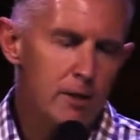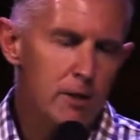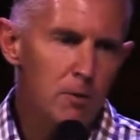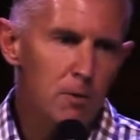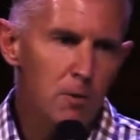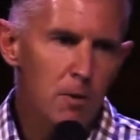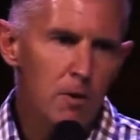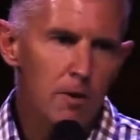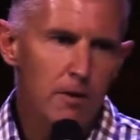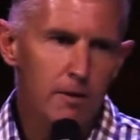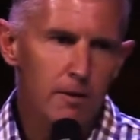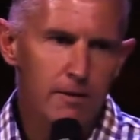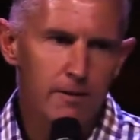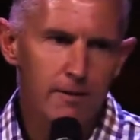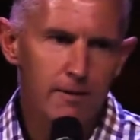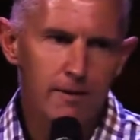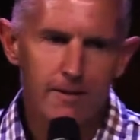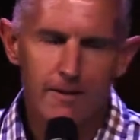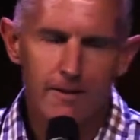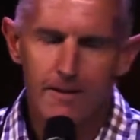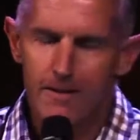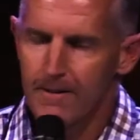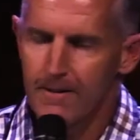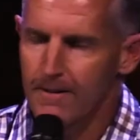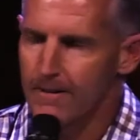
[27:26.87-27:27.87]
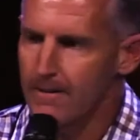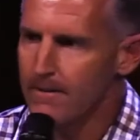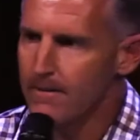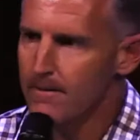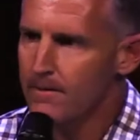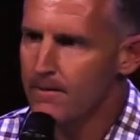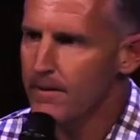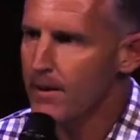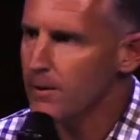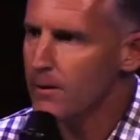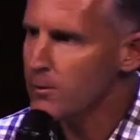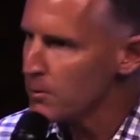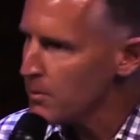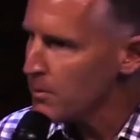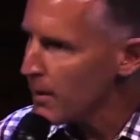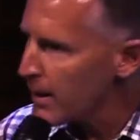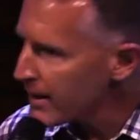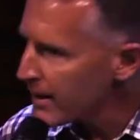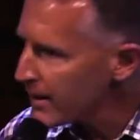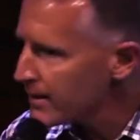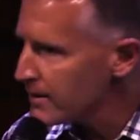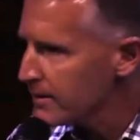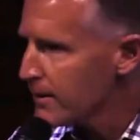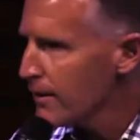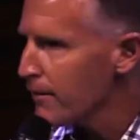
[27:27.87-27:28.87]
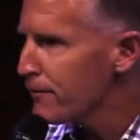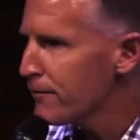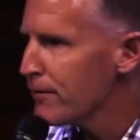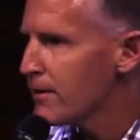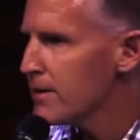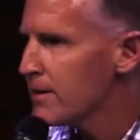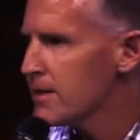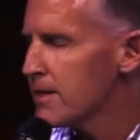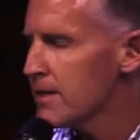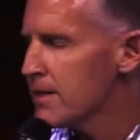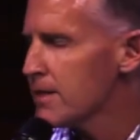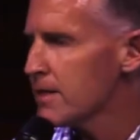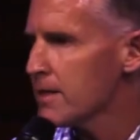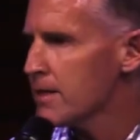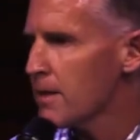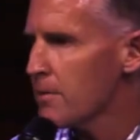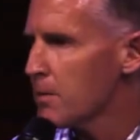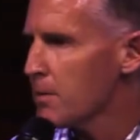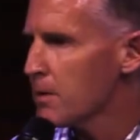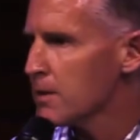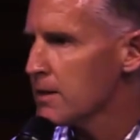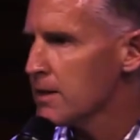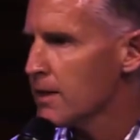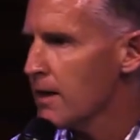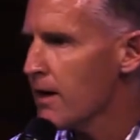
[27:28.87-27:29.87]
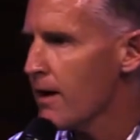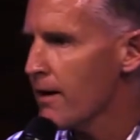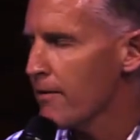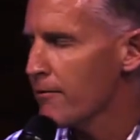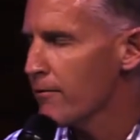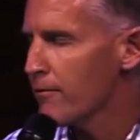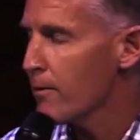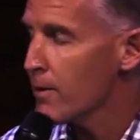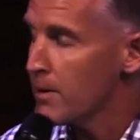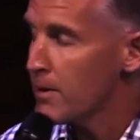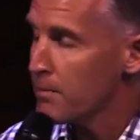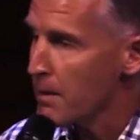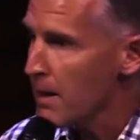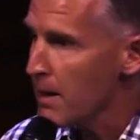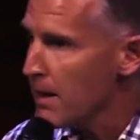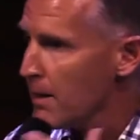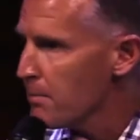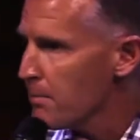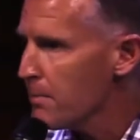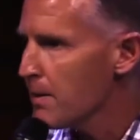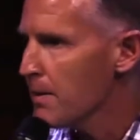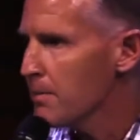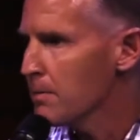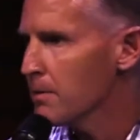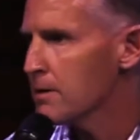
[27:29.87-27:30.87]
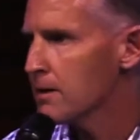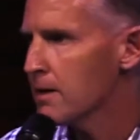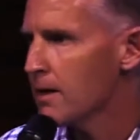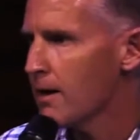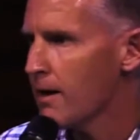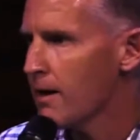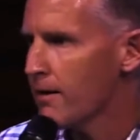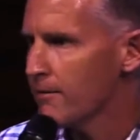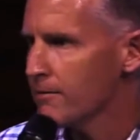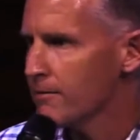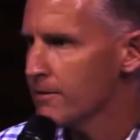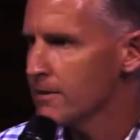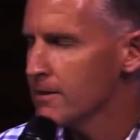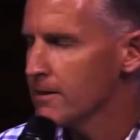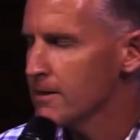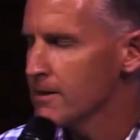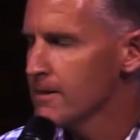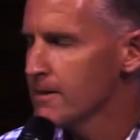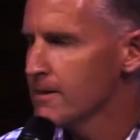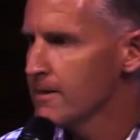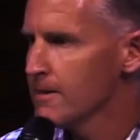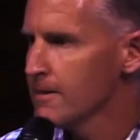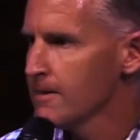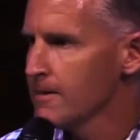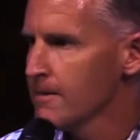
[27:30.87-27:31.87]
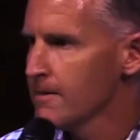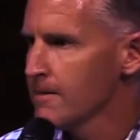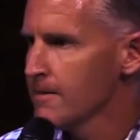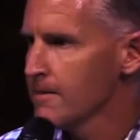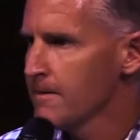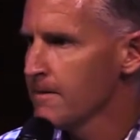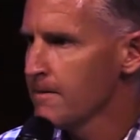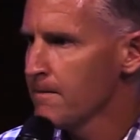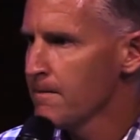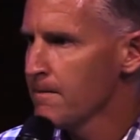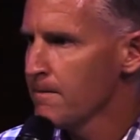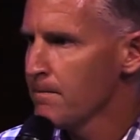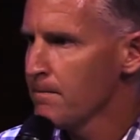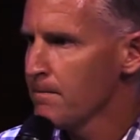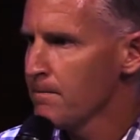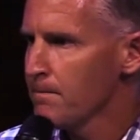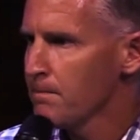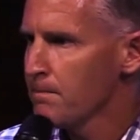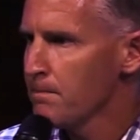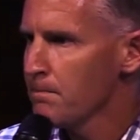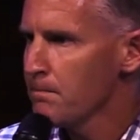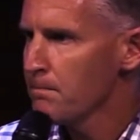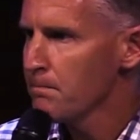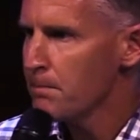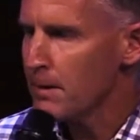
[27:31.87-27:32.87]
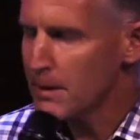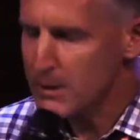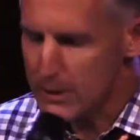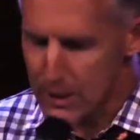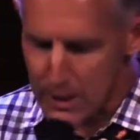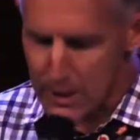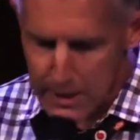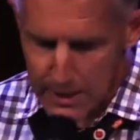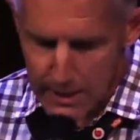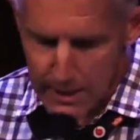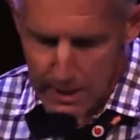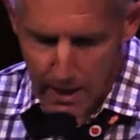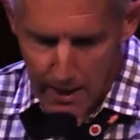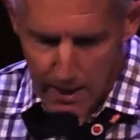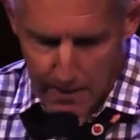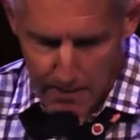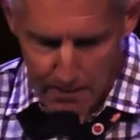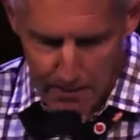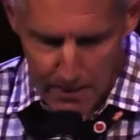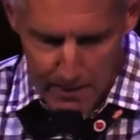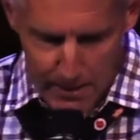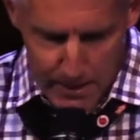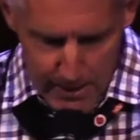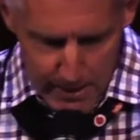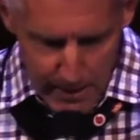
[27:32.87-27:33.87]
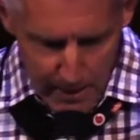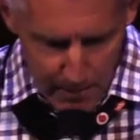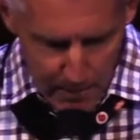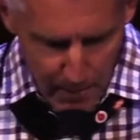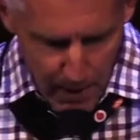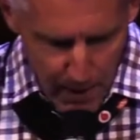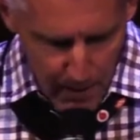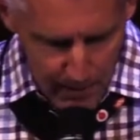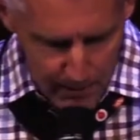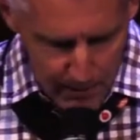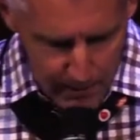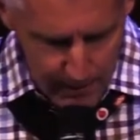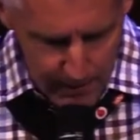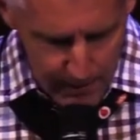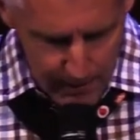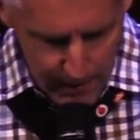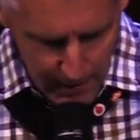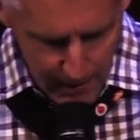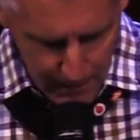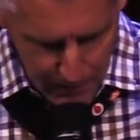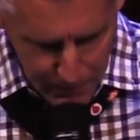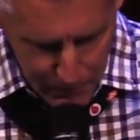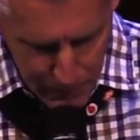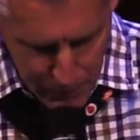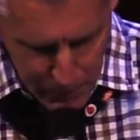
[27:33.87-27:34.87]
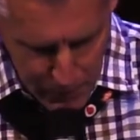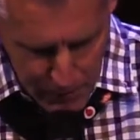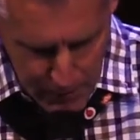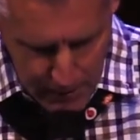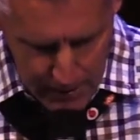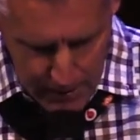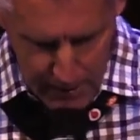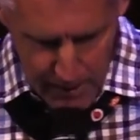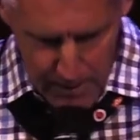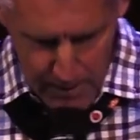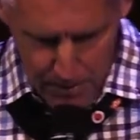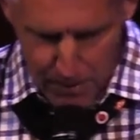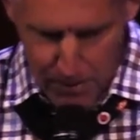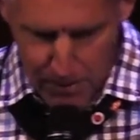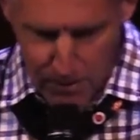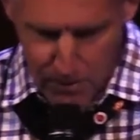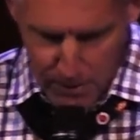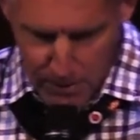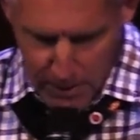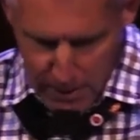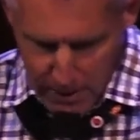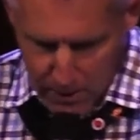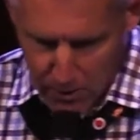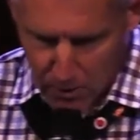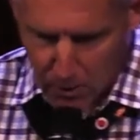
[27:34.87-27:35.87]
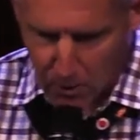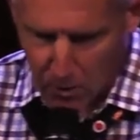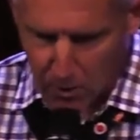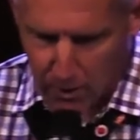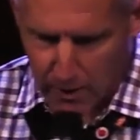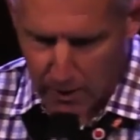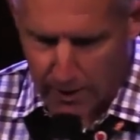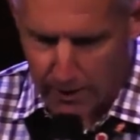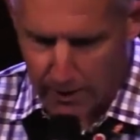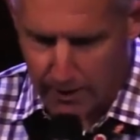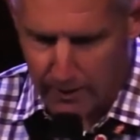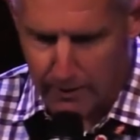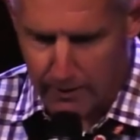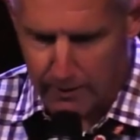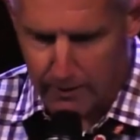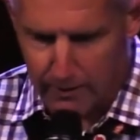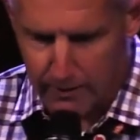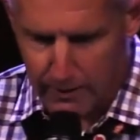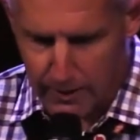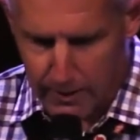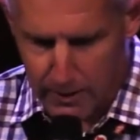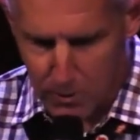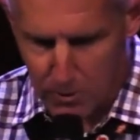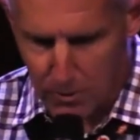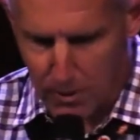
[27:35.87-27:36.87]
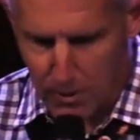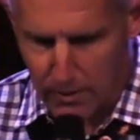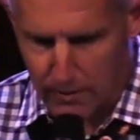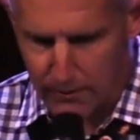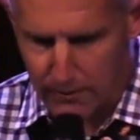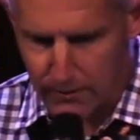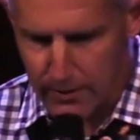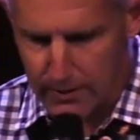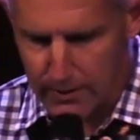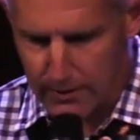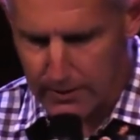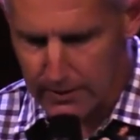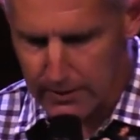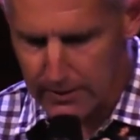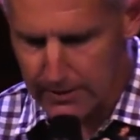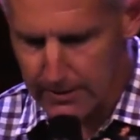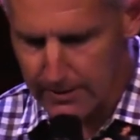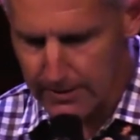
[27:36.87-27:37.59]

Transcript: the world, that will make a difference in someone's life or in many people's lives. But just come and step out and come to Jesus, because He's calling each one of us.